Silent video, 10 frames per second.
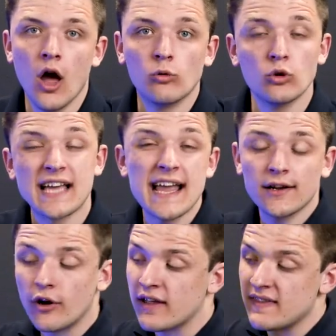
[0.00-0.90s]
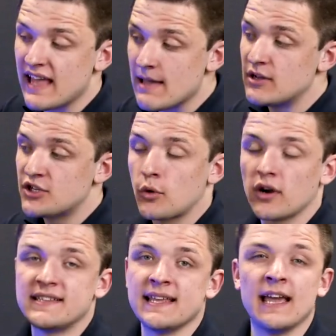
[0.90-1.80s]
We'll take a look at the image
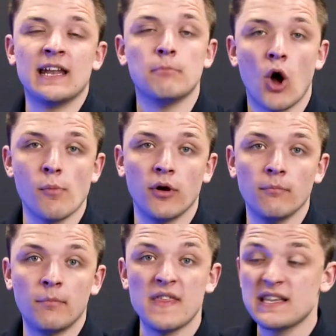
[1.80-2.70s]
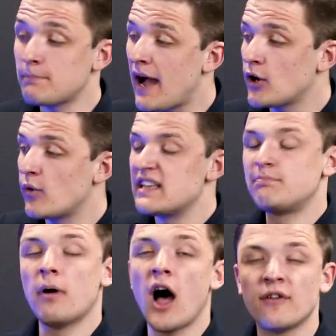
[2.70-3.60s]
quality in a moment, but this panel is
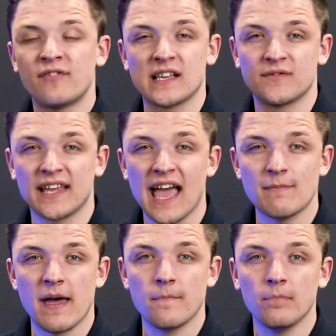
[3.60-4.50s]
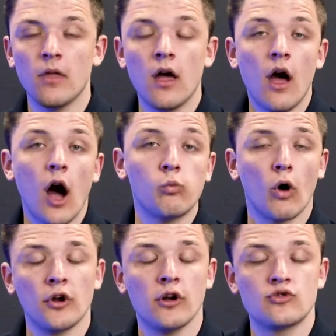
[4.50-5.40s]
perfect for gaming. A
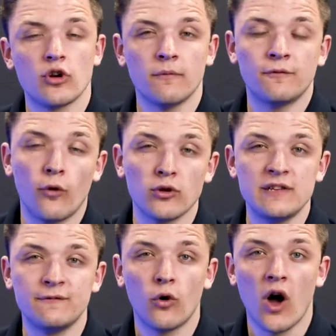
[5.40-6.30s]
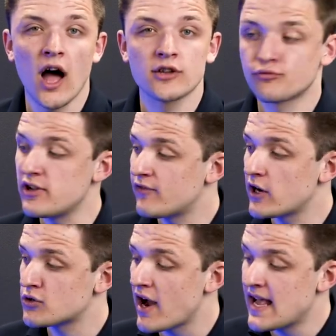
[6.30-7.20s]
144Hz
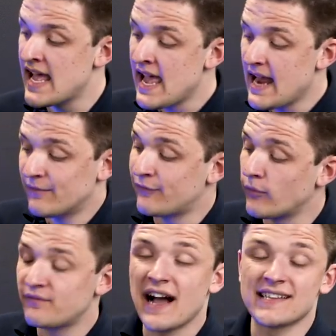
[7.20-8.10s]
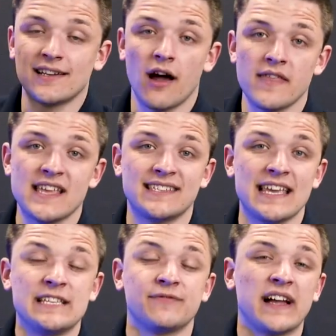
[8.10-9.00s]
refresh rate in a form factor like this
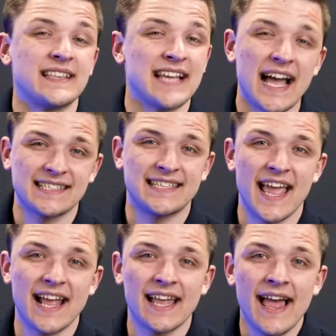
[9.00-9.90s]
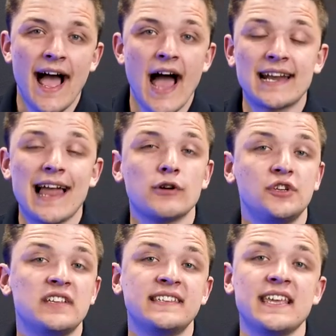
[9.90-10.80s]
is fantastic and allows you
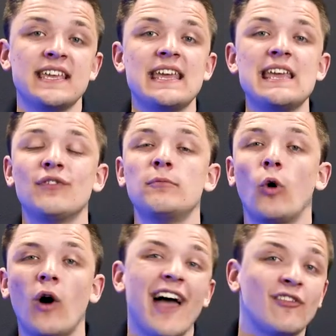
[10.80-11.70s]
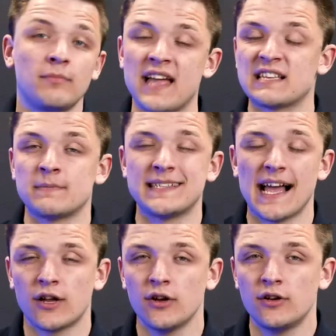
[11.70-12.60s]
to see even more FPS per
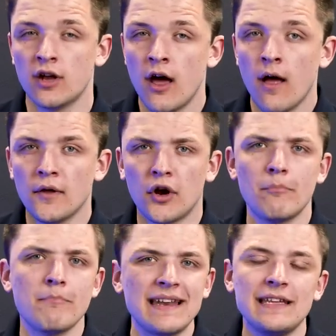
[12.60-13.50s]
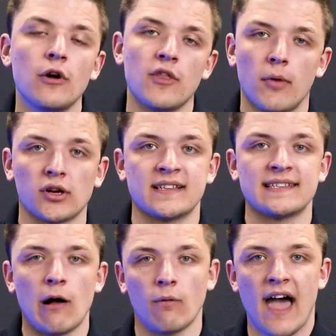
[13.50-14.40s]
second than on many other monitors
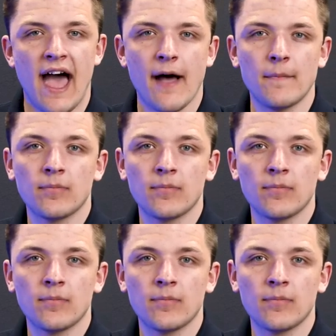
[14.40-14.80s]
out there.